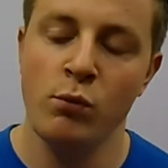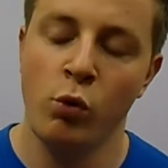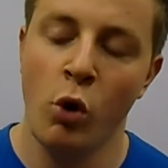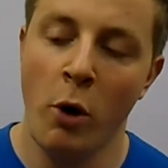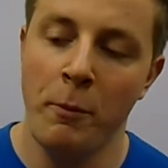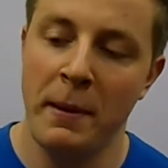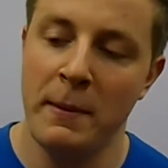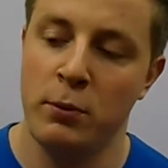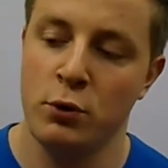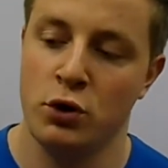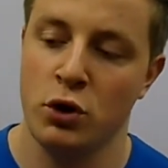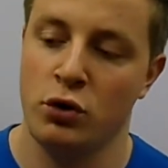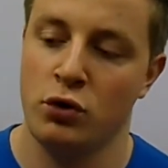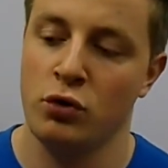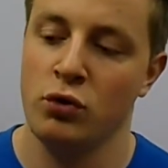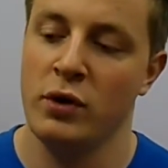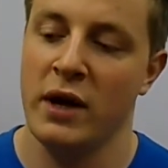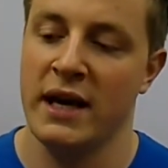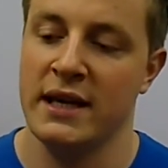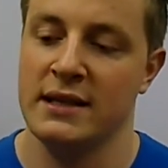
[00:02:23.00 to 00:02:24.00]
And what people
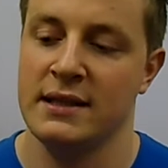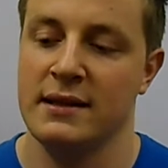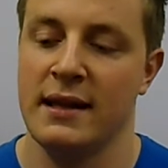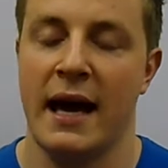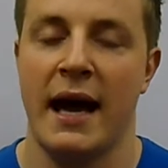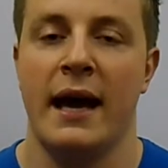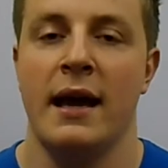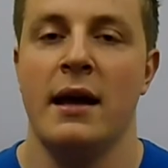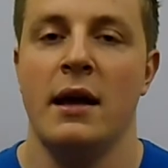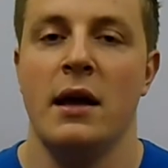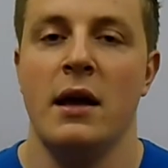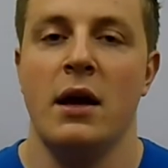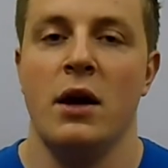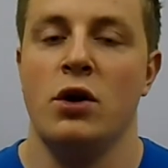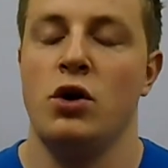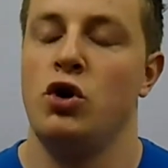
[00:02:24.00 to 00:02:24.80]
should do is that